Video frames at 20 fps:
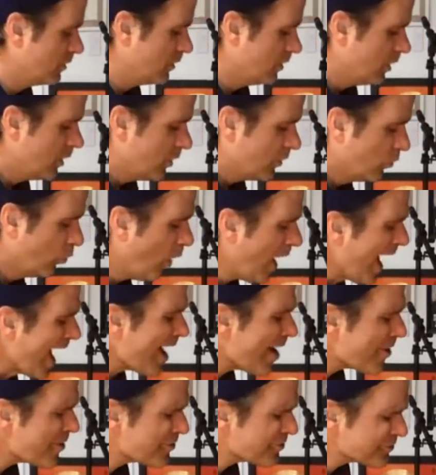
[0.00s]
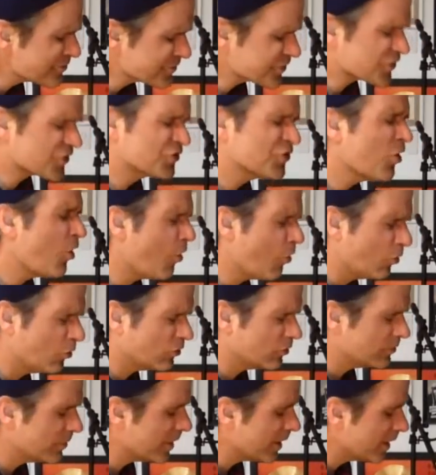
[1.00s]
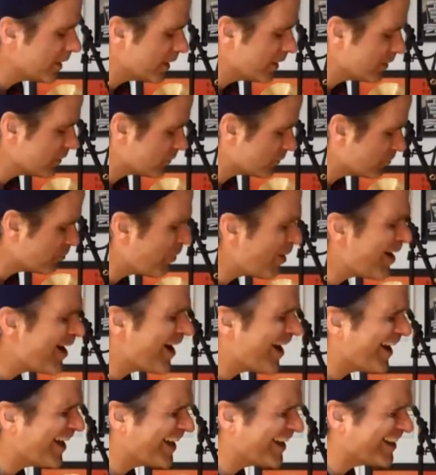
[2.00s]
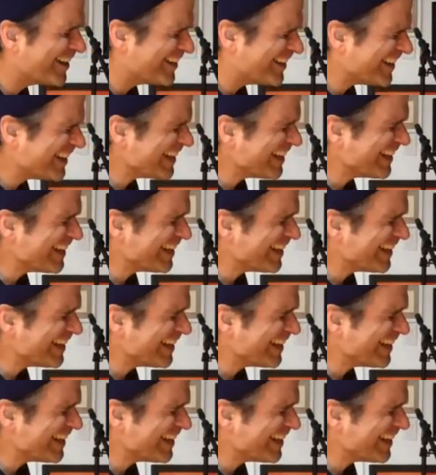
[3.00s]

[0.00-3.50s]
Where a soul meets body,